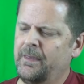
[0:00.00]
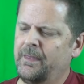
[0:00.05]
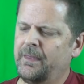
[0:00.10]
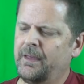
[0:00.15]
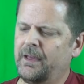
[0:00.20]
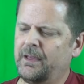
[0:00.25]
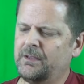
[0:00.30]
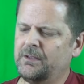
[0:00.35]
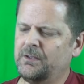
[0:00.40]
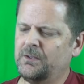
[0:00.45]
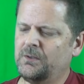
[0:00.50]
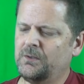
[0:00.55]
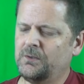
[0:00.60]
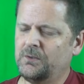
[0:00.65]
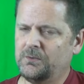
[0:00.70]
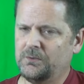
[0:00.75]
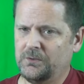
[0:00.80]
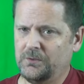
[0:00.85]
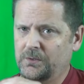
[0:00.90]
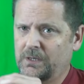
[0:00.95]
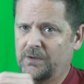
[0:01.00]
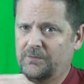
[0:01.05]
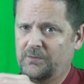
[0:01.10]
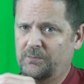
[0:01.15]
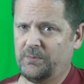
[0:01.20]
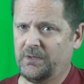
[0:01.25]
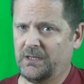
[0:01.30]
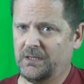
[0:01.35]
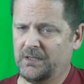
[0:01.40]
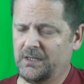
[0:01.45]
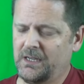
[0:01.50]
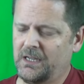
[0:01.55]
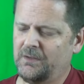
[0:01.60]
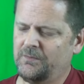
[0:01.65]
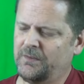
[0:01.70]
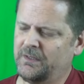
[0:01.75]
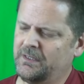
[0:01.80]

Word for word: that you, you have to peel off.